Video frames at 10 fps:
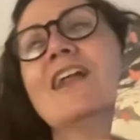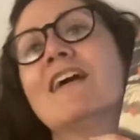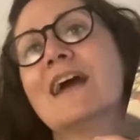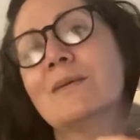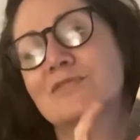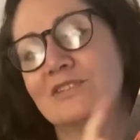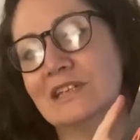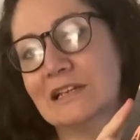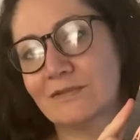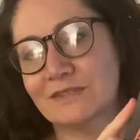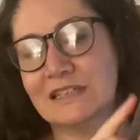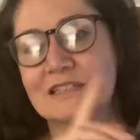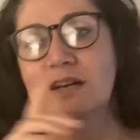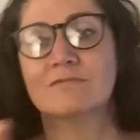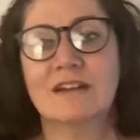I absolutely loved this.
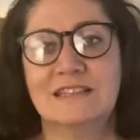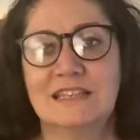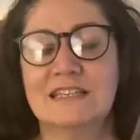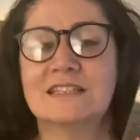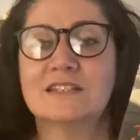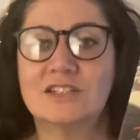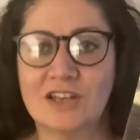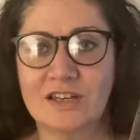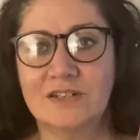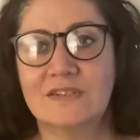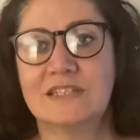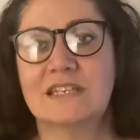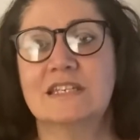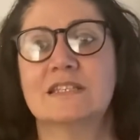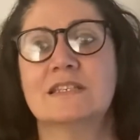I read this at the turn of the
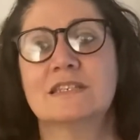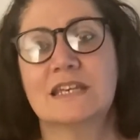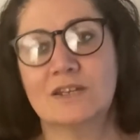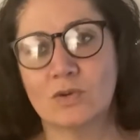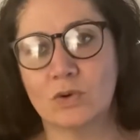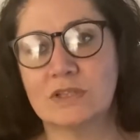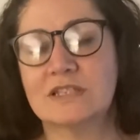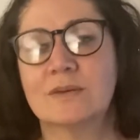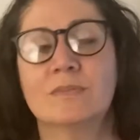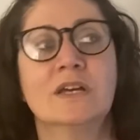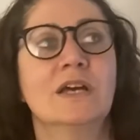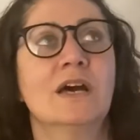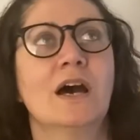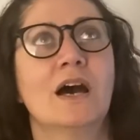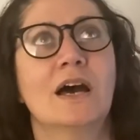seasons in autumn,
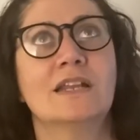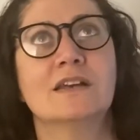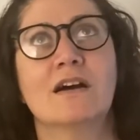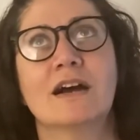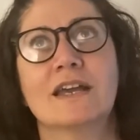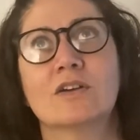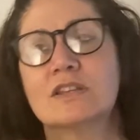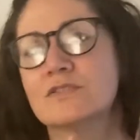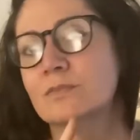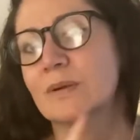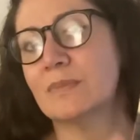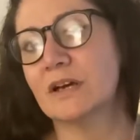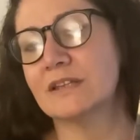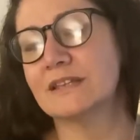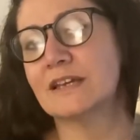and I got this for my
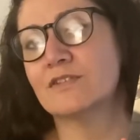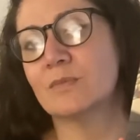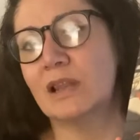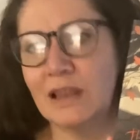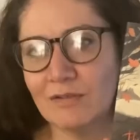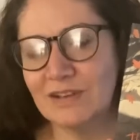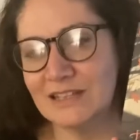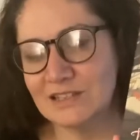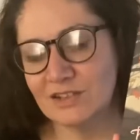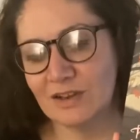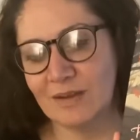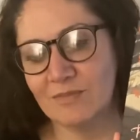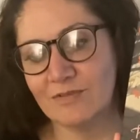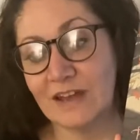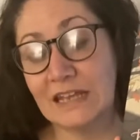birthday from a lovely Instagram
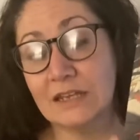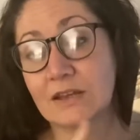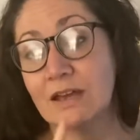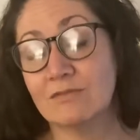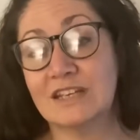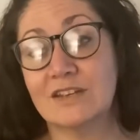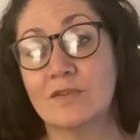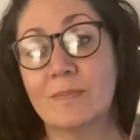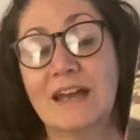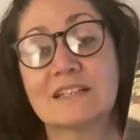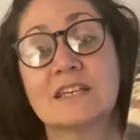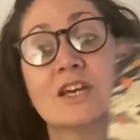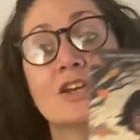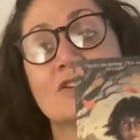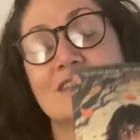friend at Reading Rebecca's,
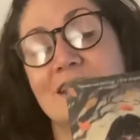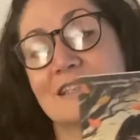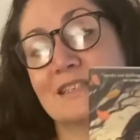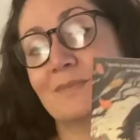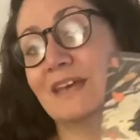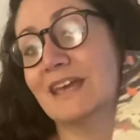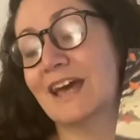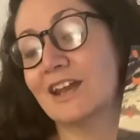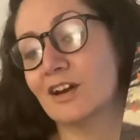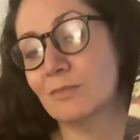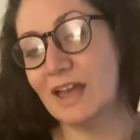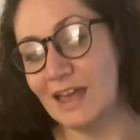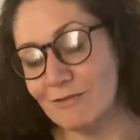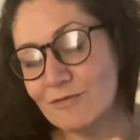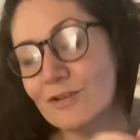who sent this to me, and I'm
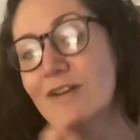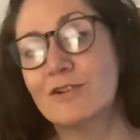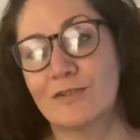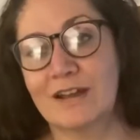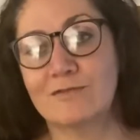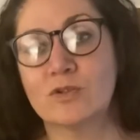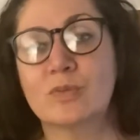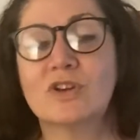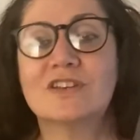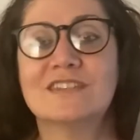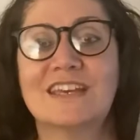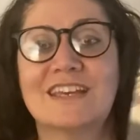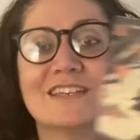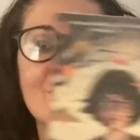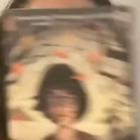forever grateful because it is